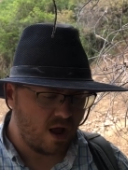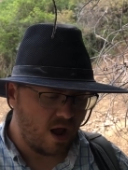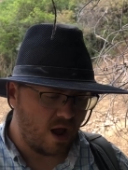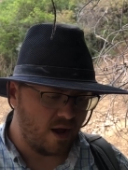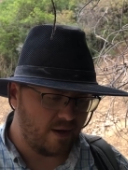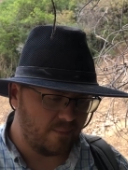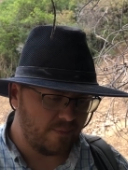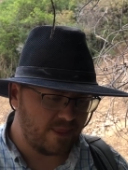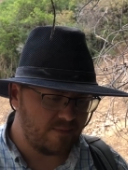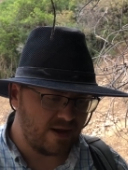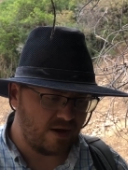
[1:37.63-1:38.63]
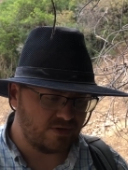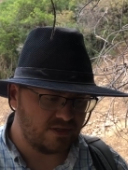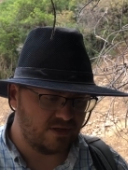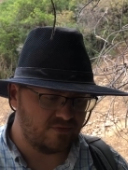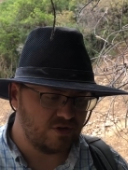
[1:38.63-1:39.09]
on. The amount
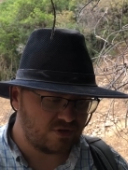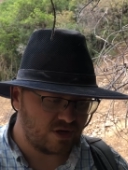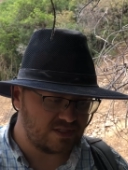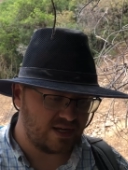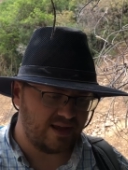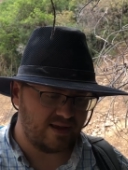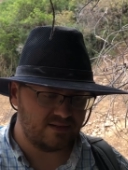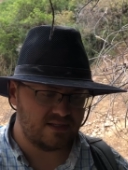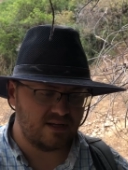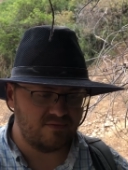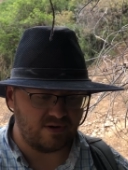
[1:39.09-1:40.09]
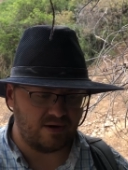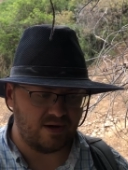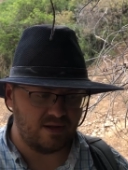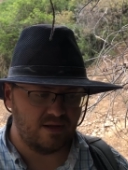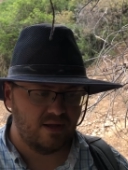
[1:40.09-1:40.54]
of neutrons it has can
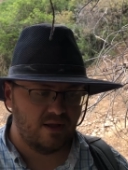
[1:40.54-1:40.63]
vary,